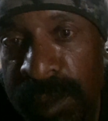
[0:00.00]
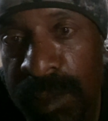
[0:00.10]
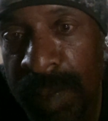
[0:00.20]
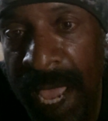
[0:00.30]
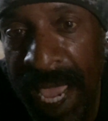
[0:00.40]
to
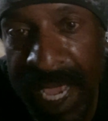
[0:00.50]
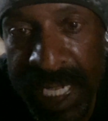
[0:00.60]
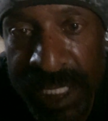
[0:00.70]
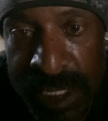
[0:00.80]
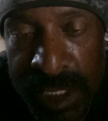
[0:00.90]

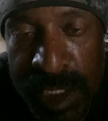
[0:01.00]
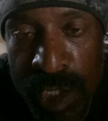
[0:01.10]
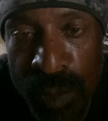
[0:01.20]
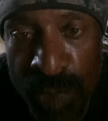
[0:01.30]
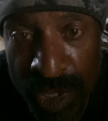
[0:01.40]
pass,
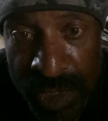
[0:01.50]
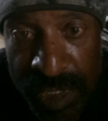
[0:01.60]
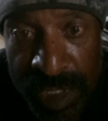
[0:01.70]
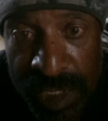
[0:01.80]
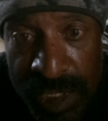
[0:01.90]
brothers
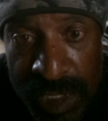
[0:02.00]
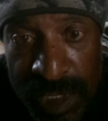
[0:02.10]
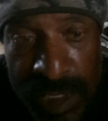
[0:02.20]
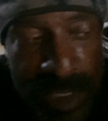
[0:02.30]
and sisters.